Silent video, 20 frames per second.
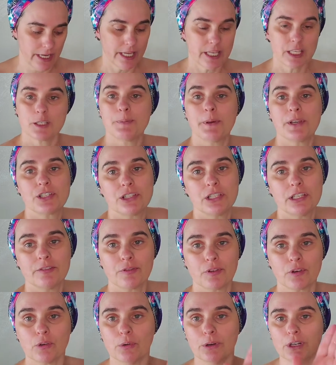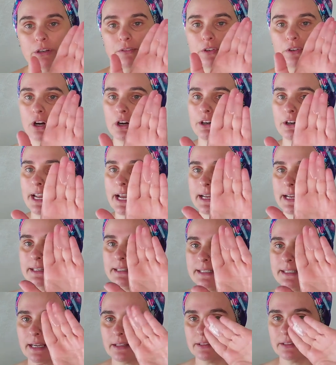especially if we're going over our neck
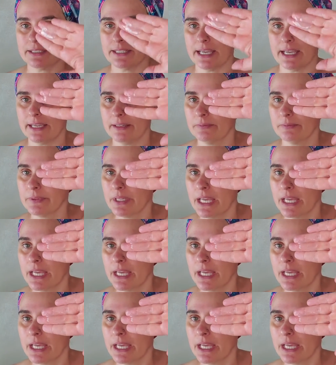and décolleté.